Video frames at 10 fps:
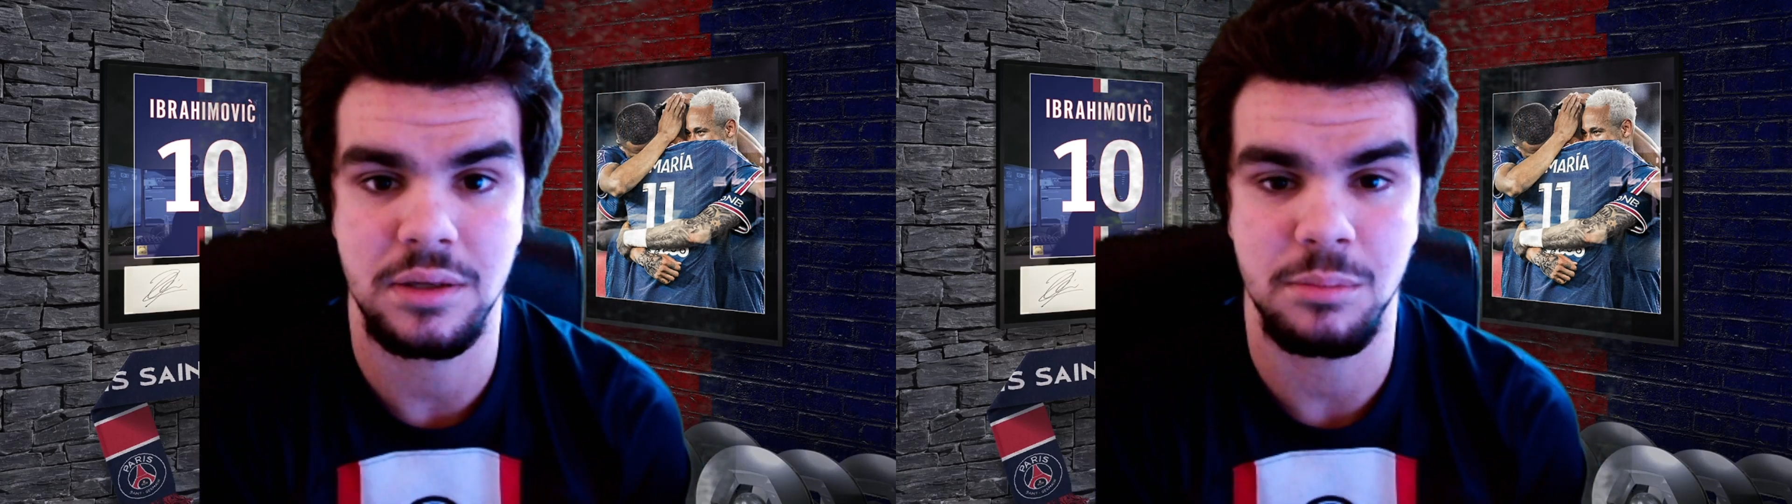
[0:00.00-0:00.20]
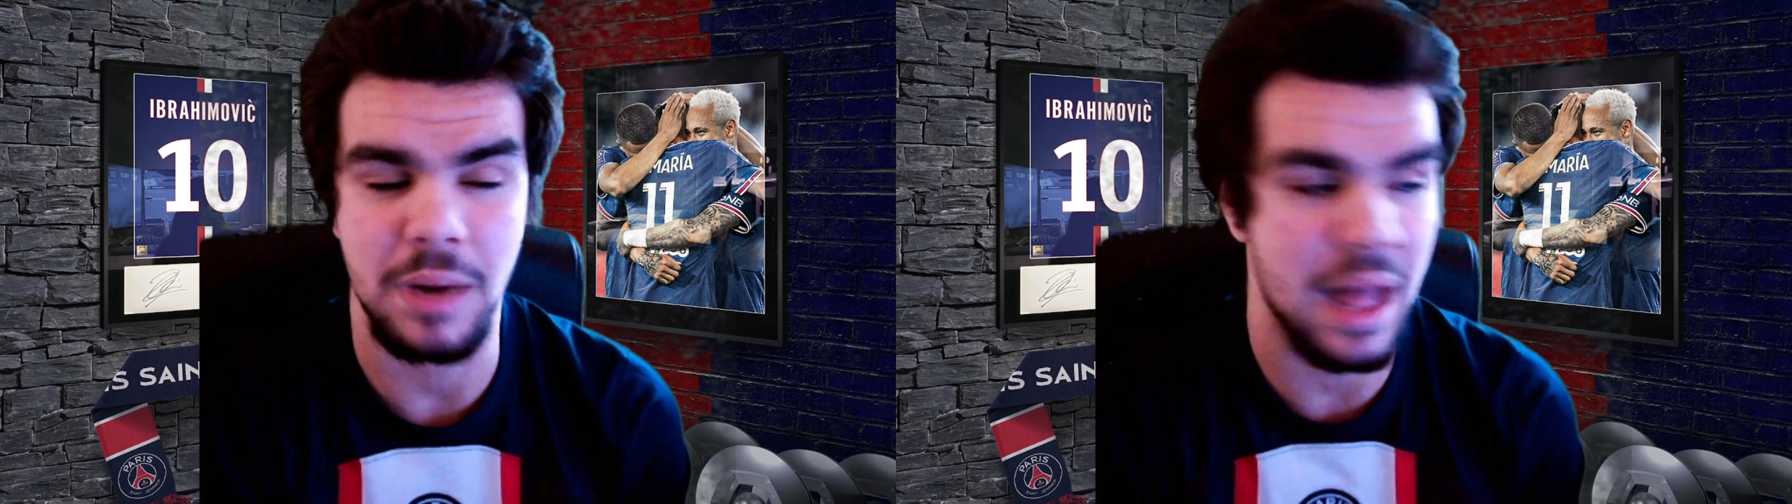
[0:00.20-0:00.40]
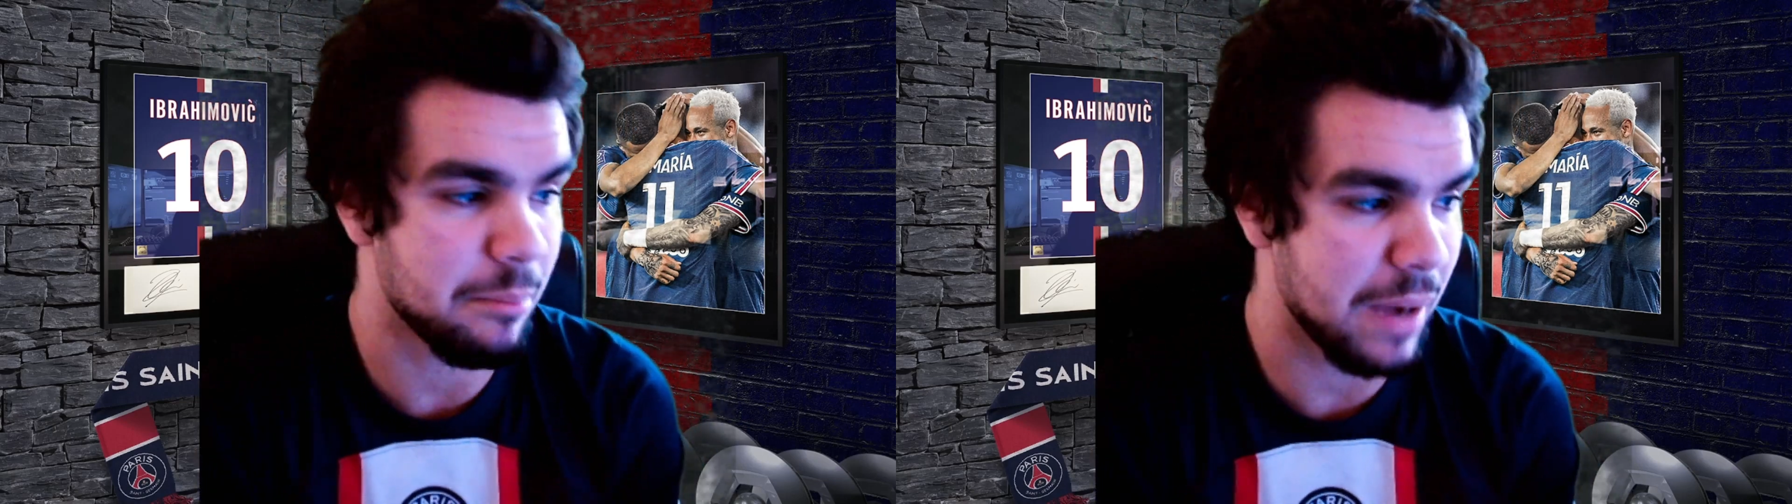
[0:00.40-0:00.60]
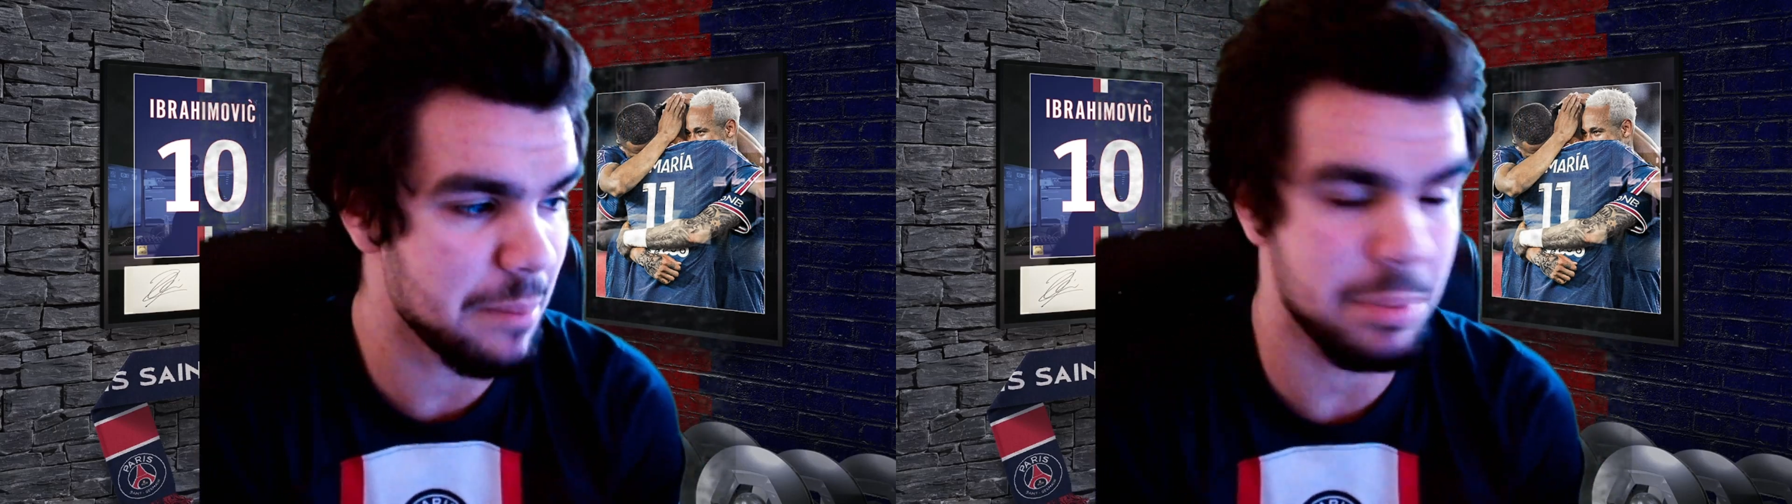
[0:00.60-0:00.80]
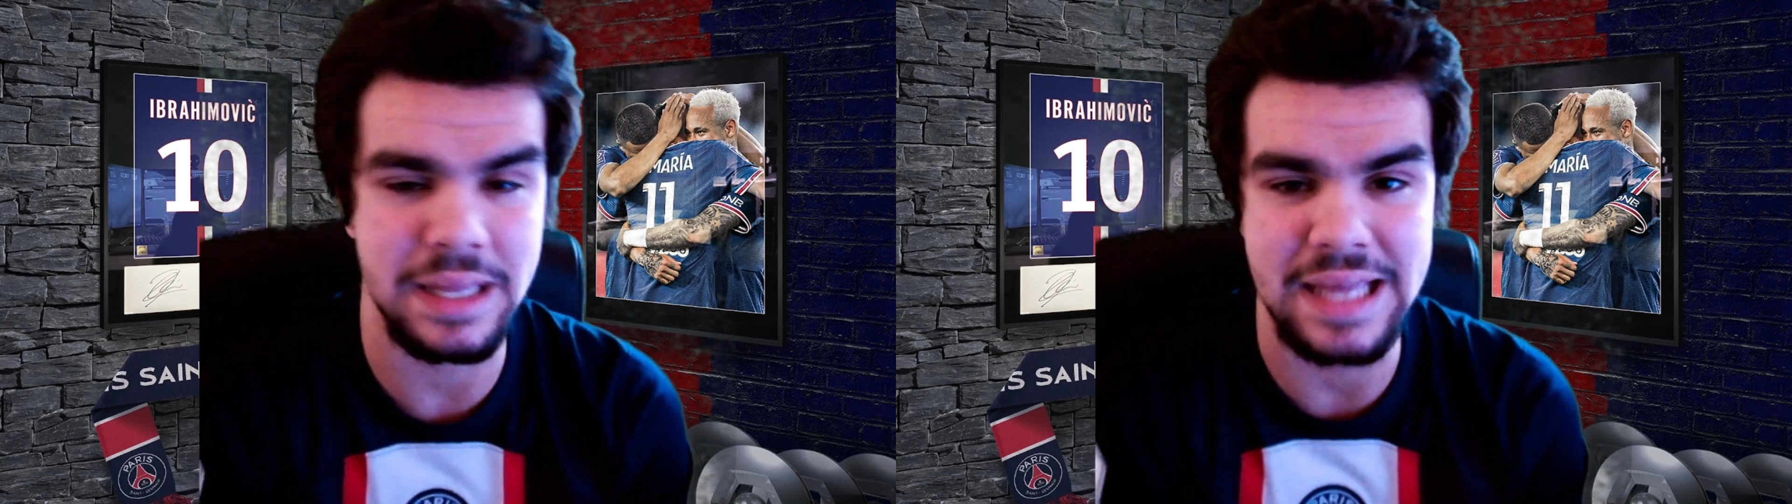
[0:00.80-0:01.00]
But
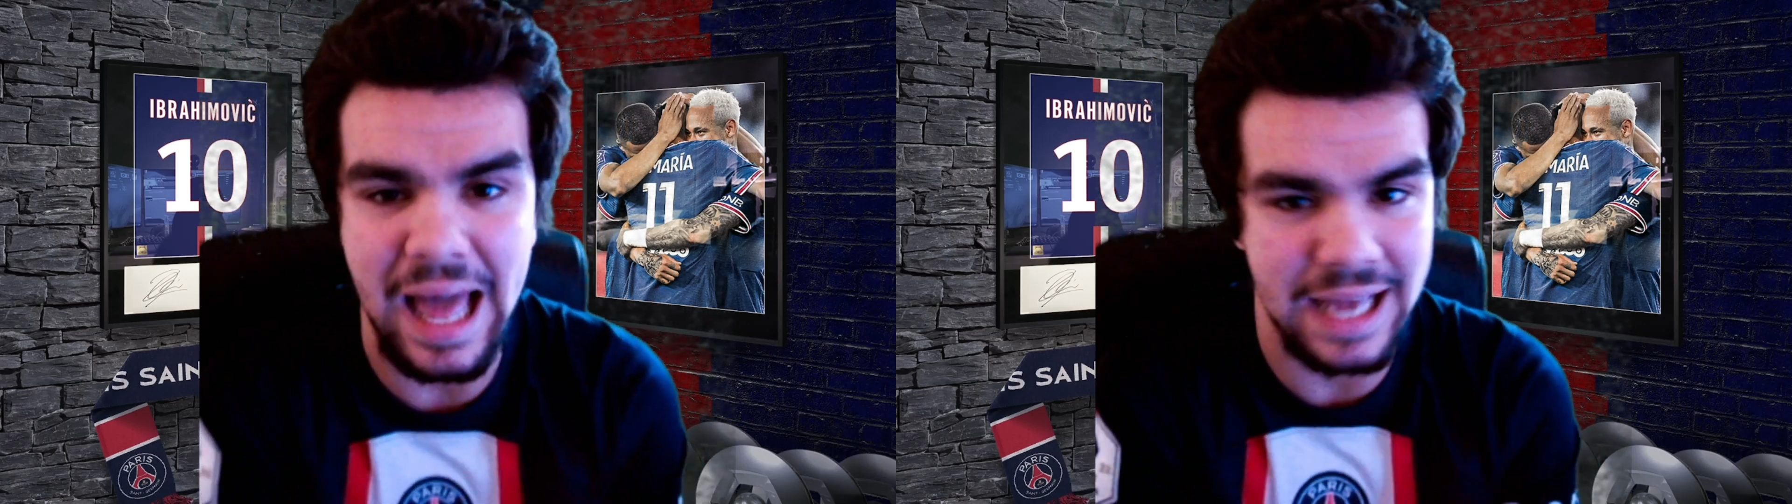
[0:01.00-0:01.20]
Mbappe, yet